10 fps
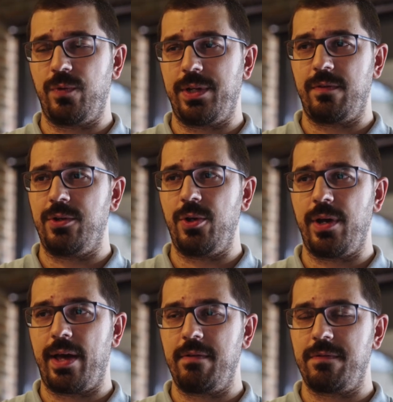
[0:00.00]
whatever you
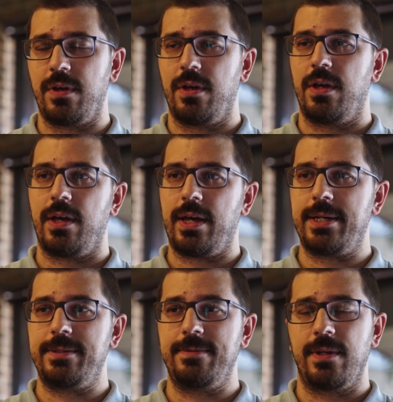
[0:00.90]
have,
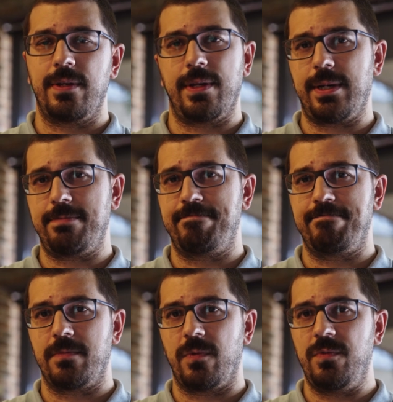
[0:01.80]
and uh,
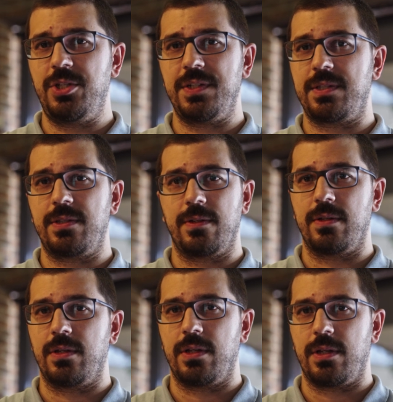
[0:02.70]
we just
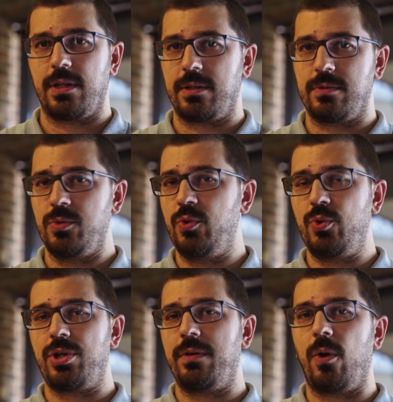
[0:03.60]

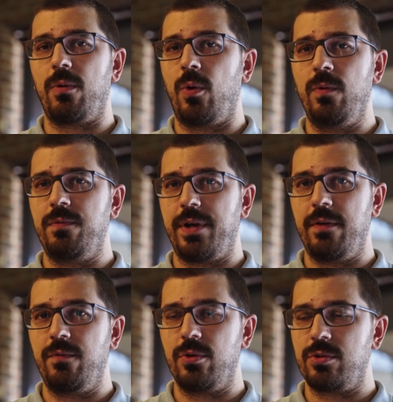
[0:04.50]
use our own
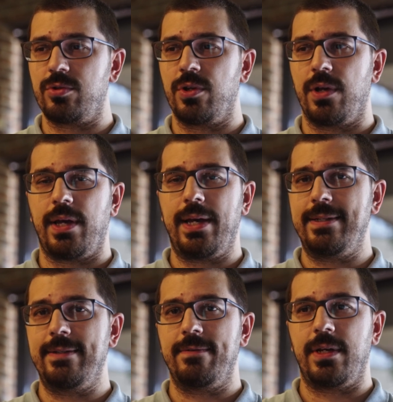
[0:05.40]
frameworks
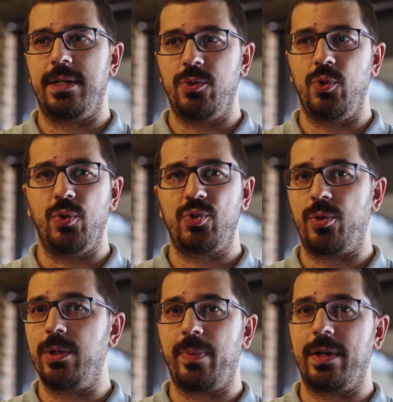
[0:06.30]
and uh, use
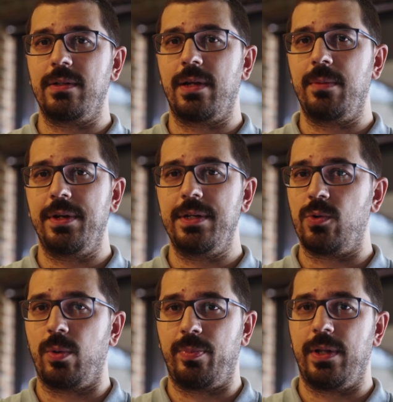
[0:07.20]
third-party libraries
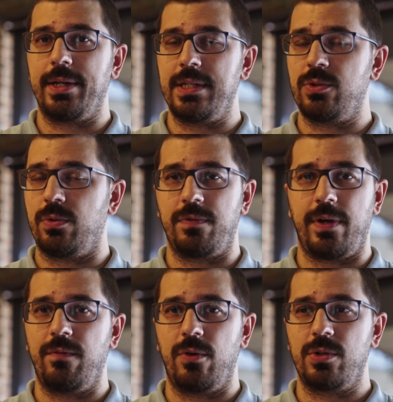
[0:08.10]
or plugins or
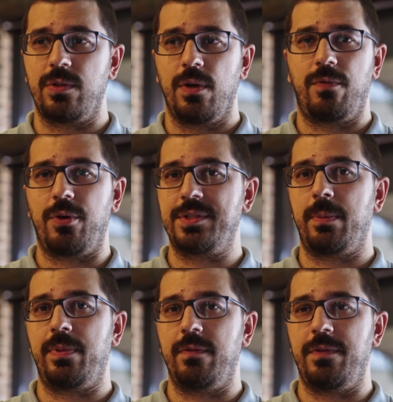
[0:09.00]
frameworks. For
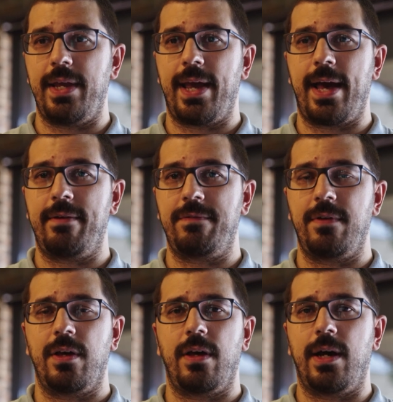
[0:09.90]
example, we have
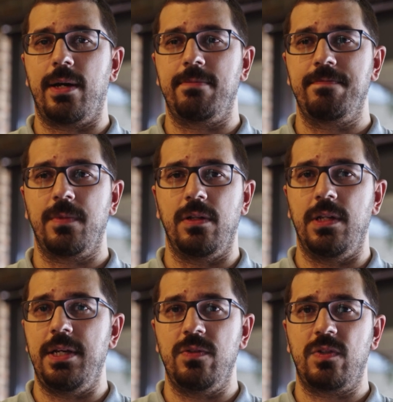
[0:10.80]
um,
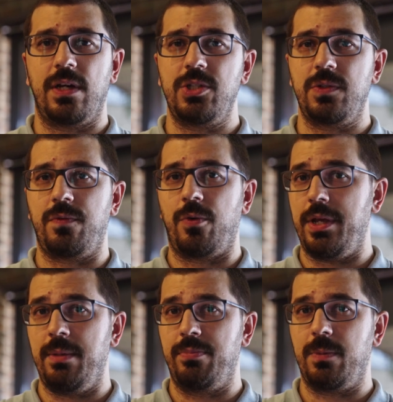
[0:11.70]
Lean Touch for
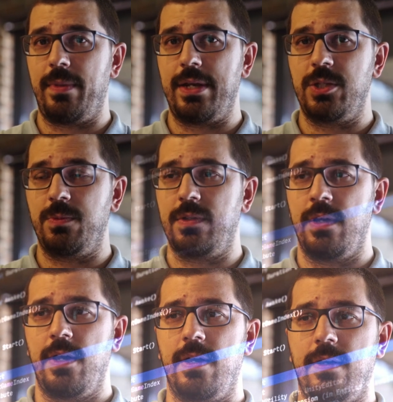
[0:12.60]
input management.
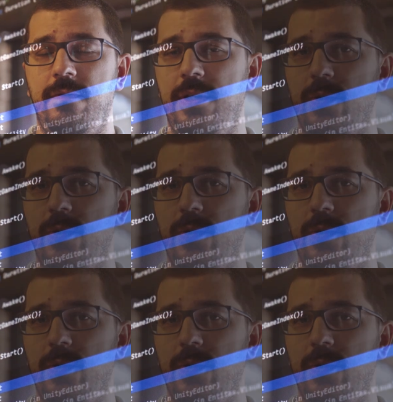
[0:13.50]
Uh, we